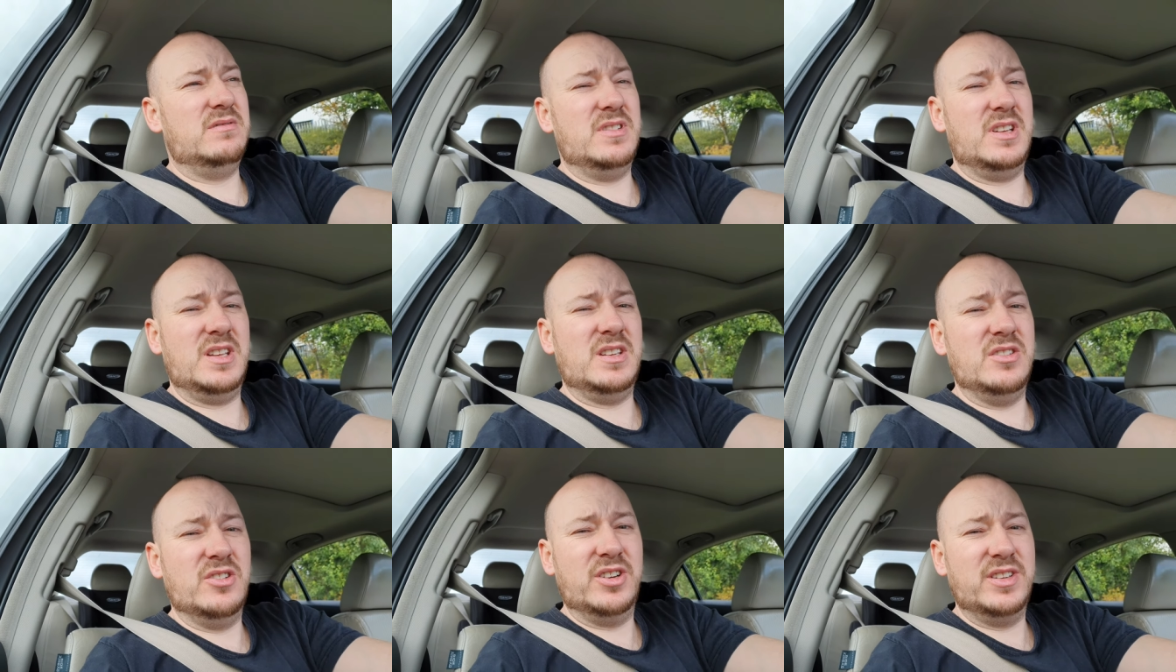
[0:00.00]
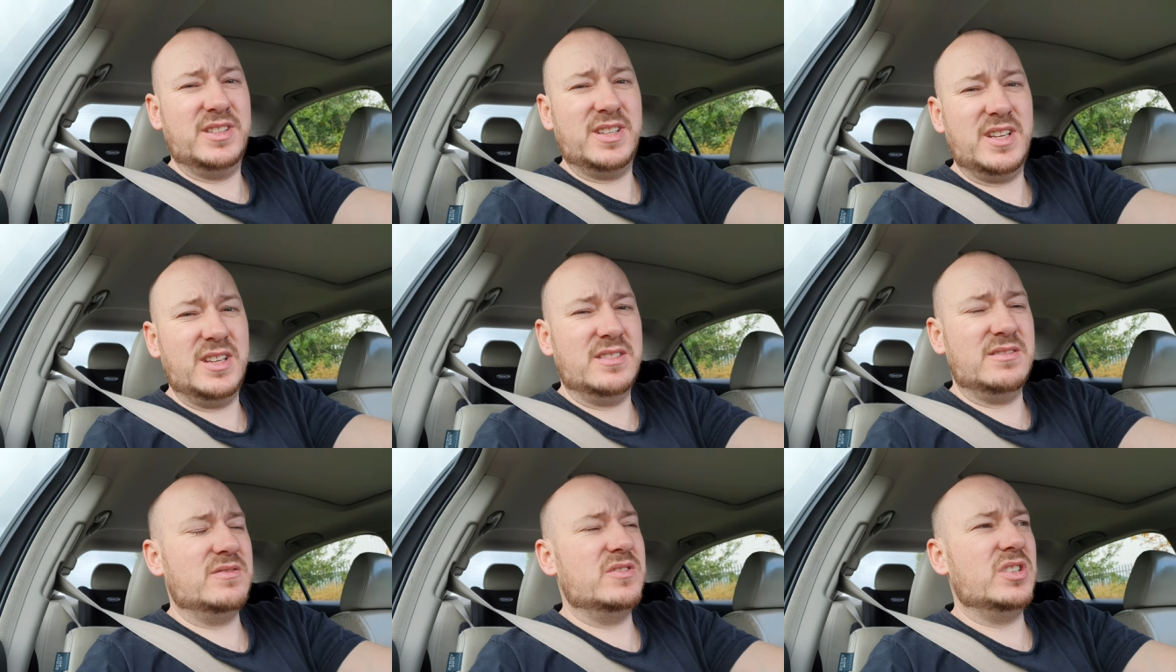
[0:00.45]
a
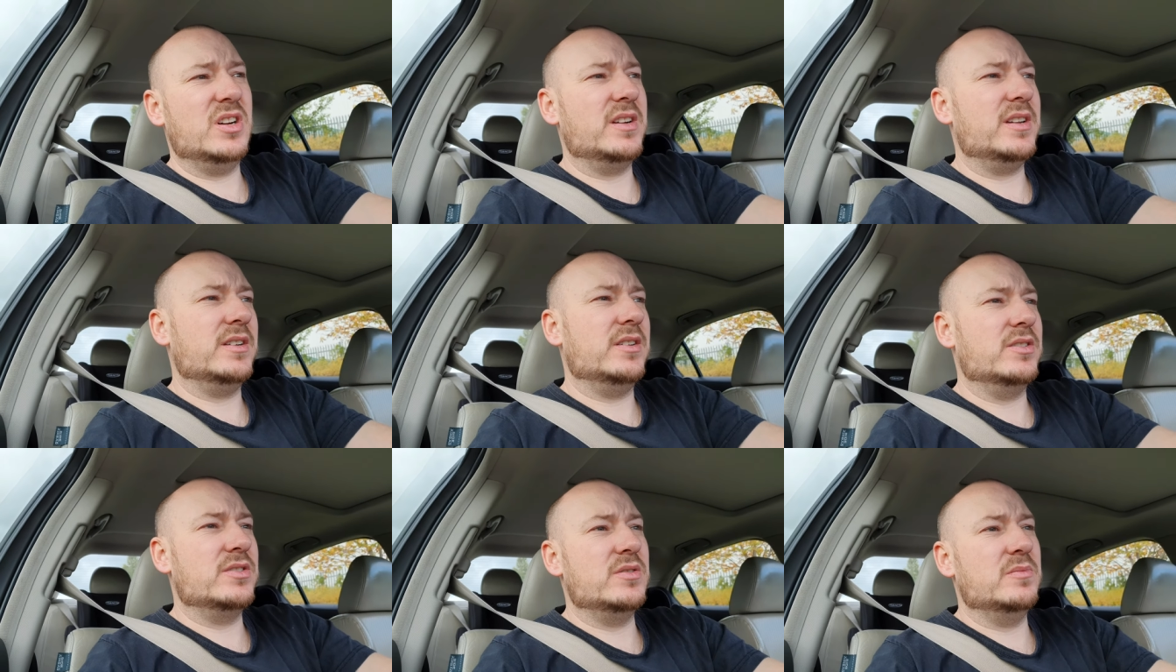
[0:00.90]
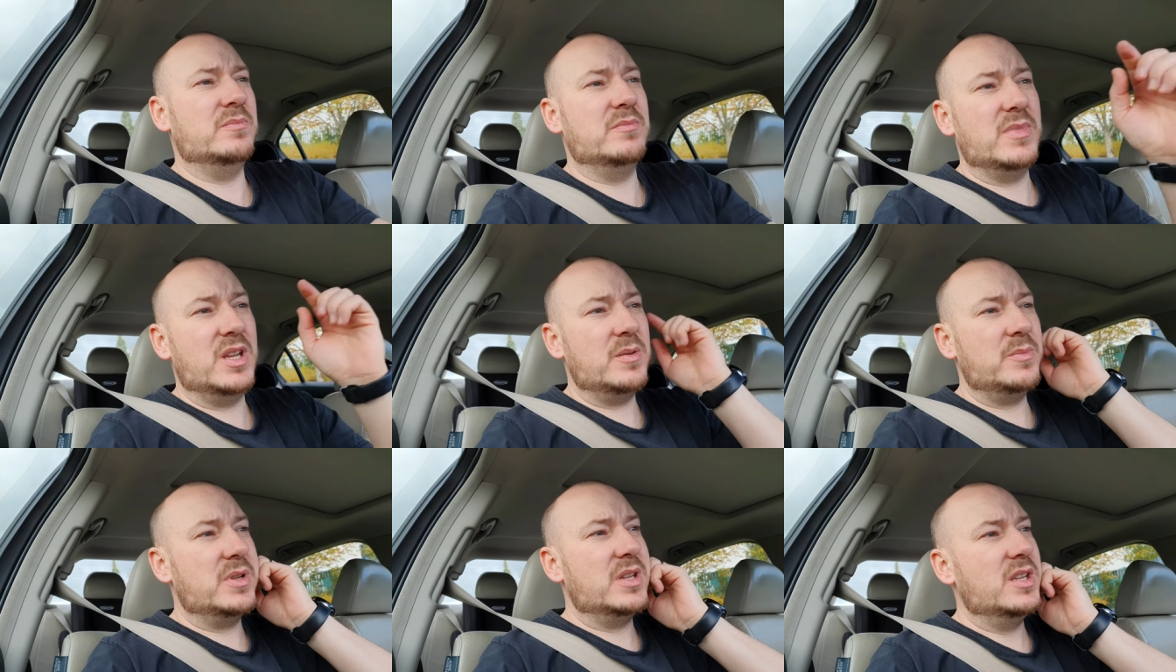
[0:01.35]
19 socket or something
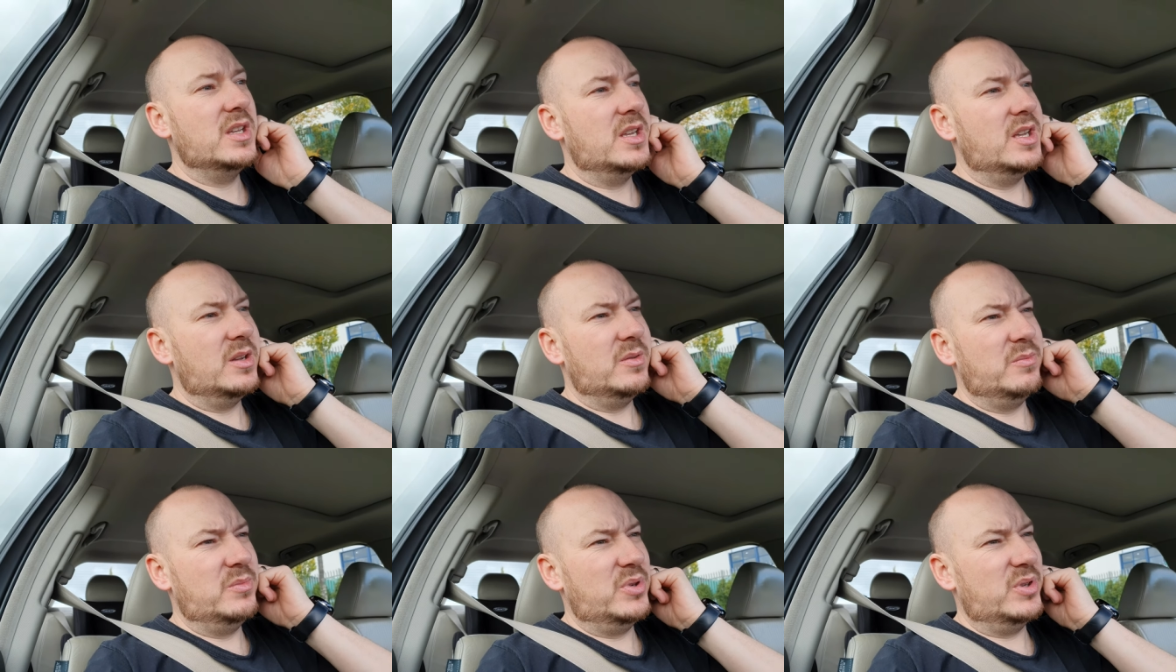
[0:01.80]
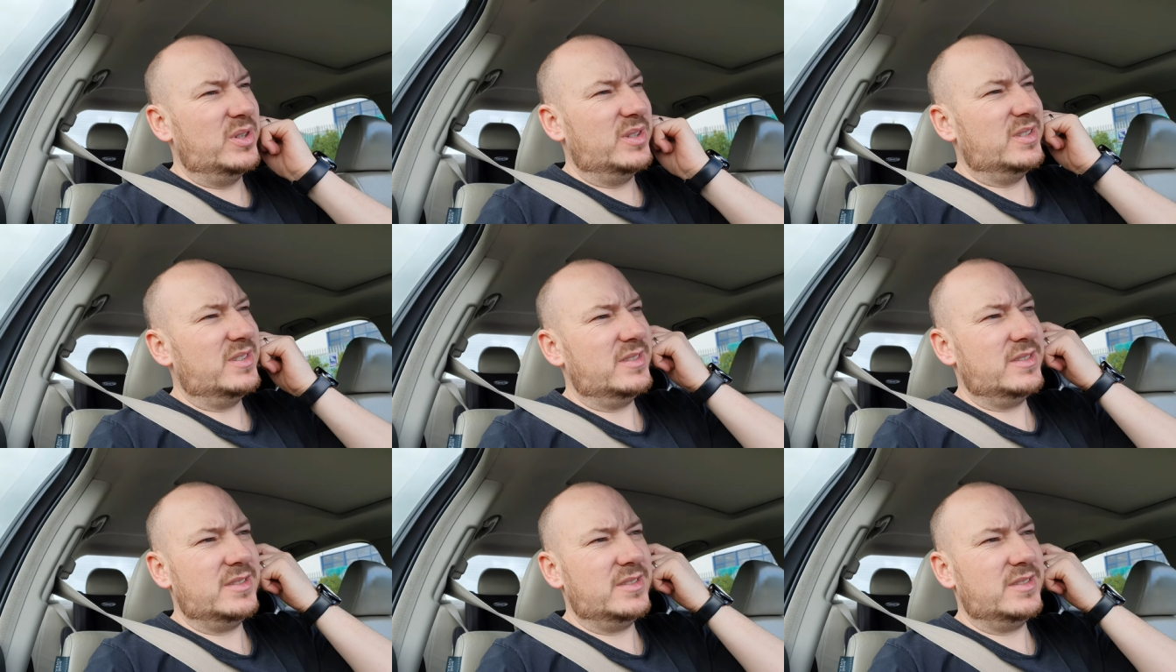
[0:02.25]
maybe but